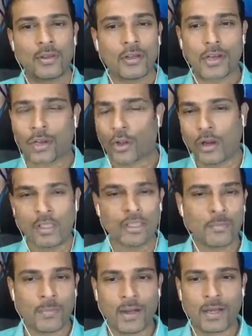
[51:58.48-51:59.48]
Not in the
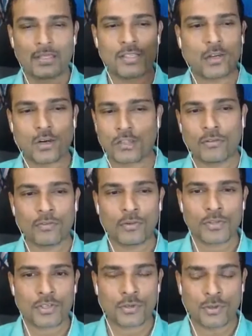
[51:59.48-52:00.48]
past, not in the
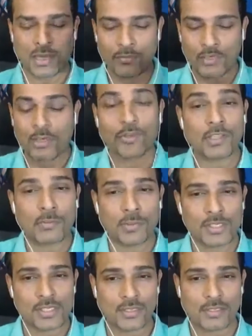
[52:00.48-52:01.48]
future. You have to live in the
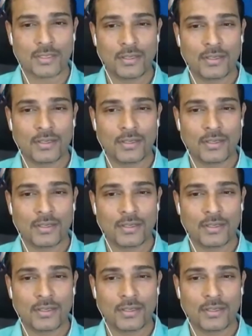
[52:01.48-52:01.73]
present.